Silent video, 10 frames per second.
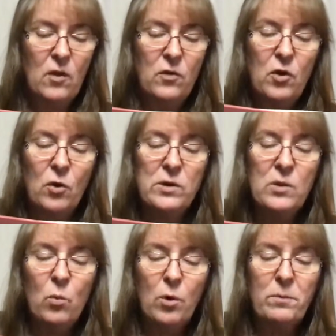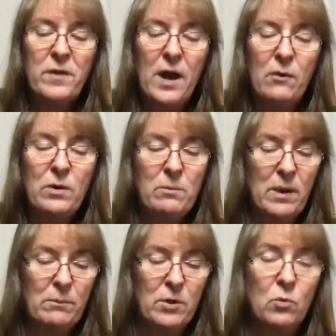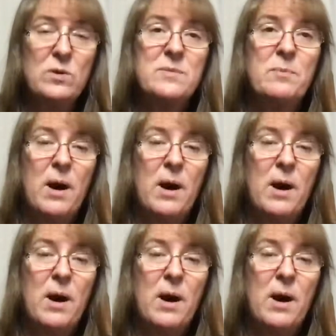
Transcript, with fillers: The only warmth I remember was